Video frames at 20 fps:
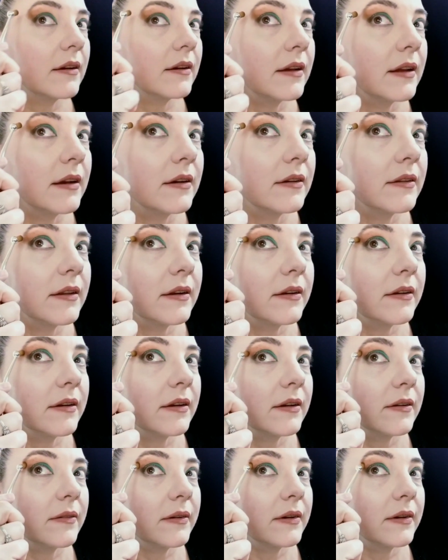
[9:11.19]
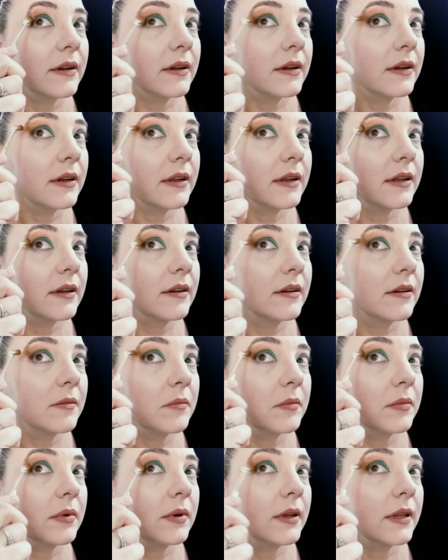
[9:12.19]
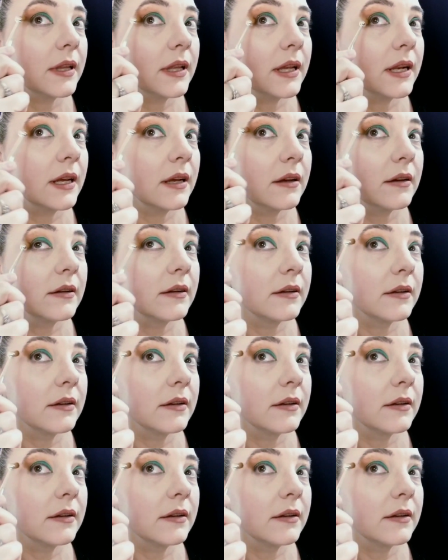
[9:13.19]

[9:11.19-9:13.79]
Oh, there we go. I want to kind of point that out.